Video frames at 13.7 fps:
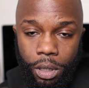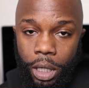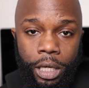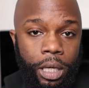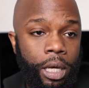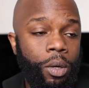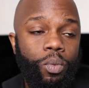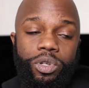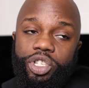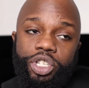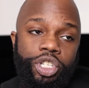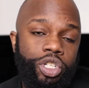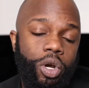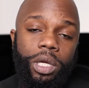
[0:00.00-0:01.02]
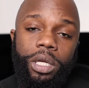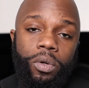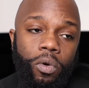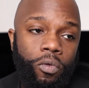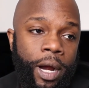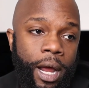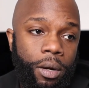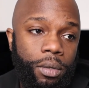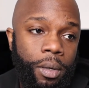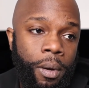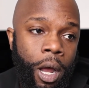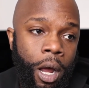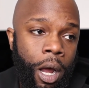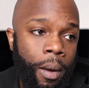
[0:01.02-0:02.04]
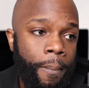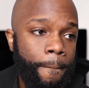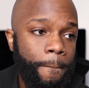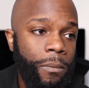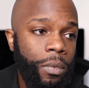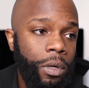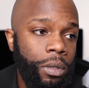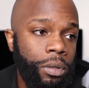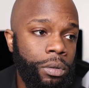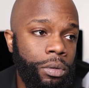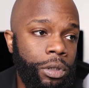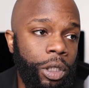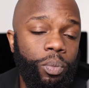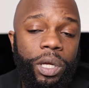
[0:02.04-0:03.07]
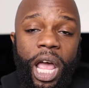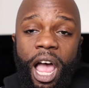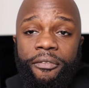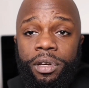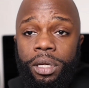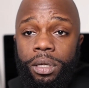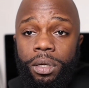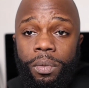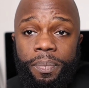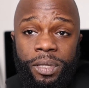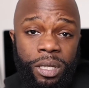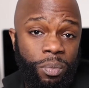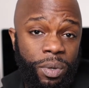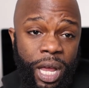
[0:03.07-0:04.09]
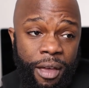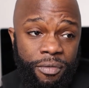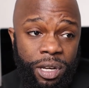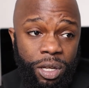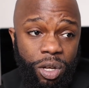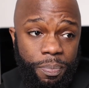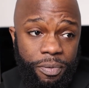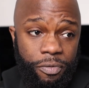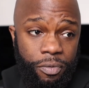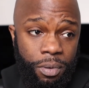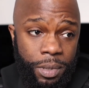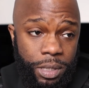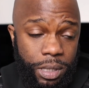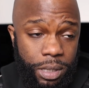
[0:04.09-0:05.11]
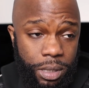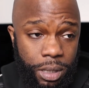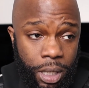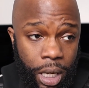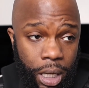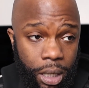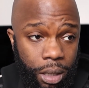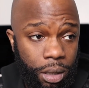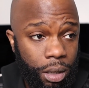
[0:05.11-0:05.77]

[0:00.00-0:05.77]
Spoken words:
It was just shocking all round. Did we have any good performances today?